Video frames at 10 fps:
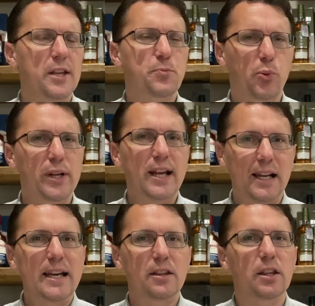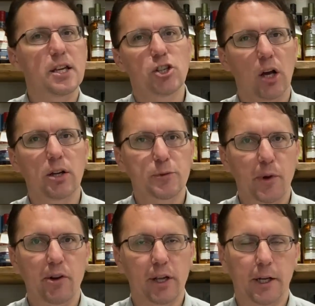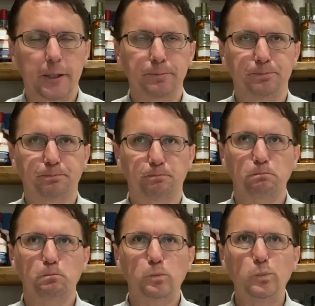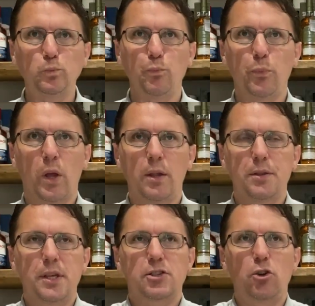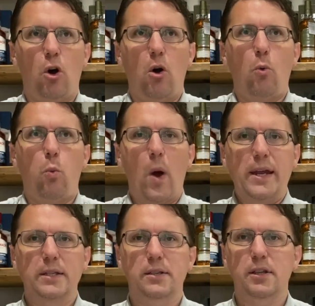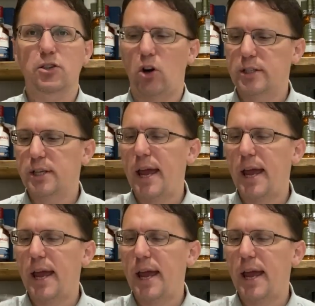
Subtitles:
It's pretty clear that there's younger spirit in here. There's not a weight, there's not a